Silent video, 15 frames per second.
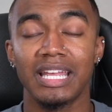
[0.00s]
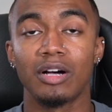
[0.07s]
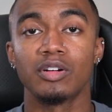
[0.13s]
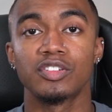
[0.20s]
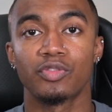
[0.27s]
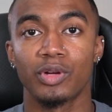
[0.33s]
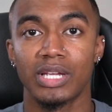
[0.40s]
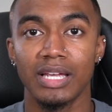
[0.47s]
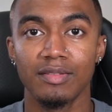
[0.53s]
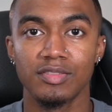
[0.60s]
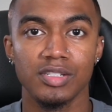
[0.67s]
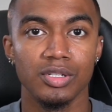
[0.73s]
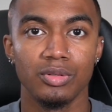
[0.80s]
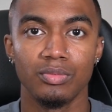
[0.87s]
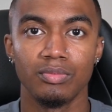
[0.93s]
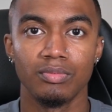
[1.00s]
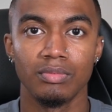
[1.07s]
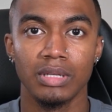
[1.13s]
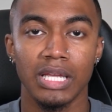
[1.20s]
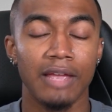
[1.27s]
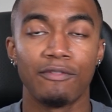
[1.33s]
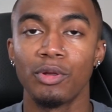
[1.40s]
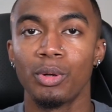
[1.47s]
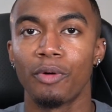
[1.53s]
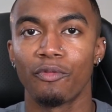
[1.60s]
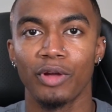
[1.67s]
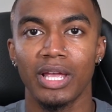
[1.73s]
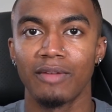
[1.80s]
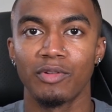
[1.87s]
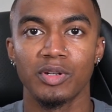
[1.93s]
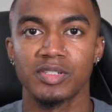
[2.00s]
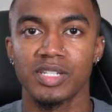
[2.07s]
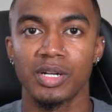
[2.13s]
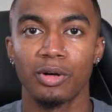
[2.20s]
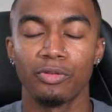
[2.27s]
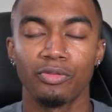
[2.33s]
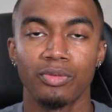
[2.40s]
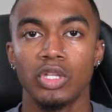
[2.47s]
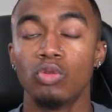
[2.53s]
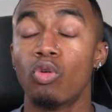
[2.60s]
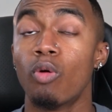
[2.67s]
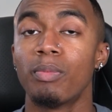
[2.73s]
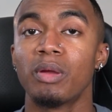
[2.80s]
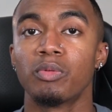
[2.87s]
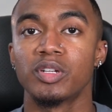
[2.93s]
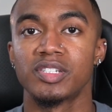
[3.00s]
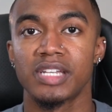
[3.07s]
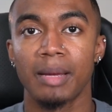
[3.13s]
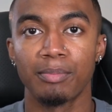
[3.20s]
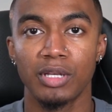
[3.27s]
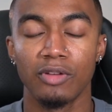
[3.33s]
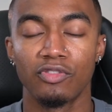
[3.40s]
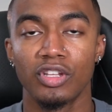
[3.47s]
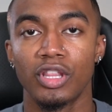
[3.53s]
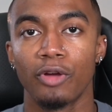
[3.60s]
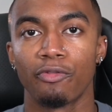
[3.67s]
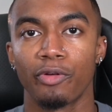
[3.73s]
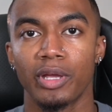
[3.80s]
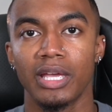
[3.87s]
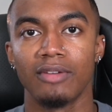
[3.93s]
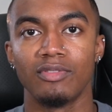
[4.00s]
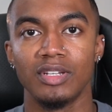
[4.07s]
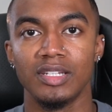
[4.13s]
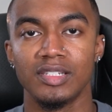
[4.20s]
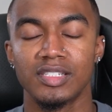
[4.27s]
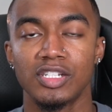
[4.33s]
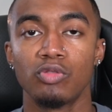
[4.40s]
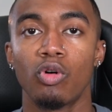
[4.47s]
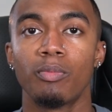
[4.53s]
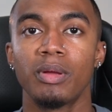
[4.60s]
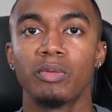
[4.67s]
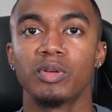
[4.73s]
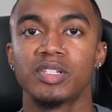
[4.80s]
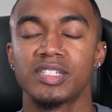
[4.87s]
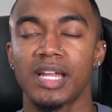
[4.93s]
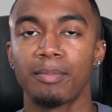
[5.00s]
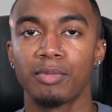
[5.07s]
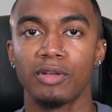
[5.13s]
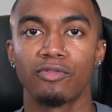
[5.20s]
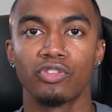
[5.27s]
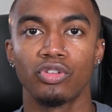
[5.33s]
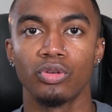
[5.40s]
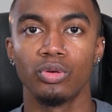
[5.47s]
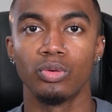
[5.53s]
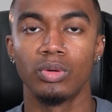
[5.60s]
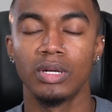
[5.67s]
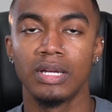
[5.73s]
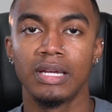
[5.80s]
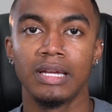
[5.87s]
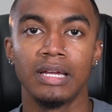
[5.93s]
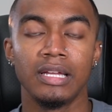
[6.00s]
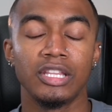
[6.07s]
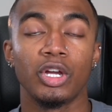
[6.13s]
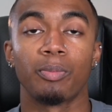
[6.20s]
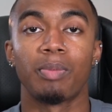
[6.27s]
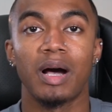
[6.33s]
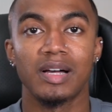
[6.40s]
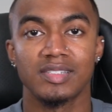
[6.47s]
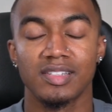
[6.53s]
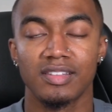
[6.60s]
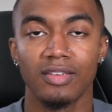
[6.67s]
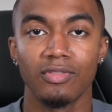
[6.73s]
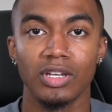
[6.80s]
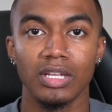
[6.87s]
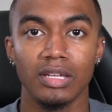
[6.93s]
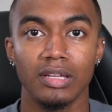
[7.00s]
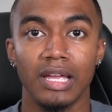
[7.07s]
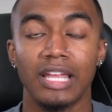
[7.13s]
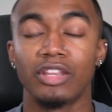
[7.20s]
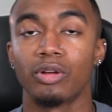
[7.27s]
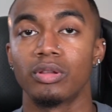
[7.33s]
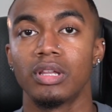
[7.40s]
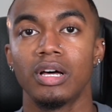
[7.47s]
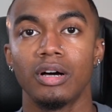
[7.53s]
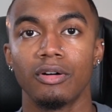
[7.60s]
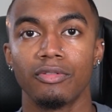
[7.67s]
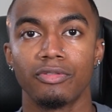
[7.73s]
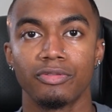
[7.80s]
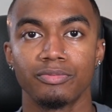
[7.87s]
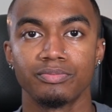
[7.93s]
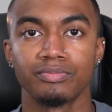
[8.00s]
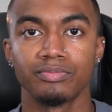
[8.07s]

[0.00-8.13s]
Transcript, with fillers: else forgives you, if you don't forgive yourself, you won't be receptive to their forgiveness. You won't be receptive to their positivity and their love.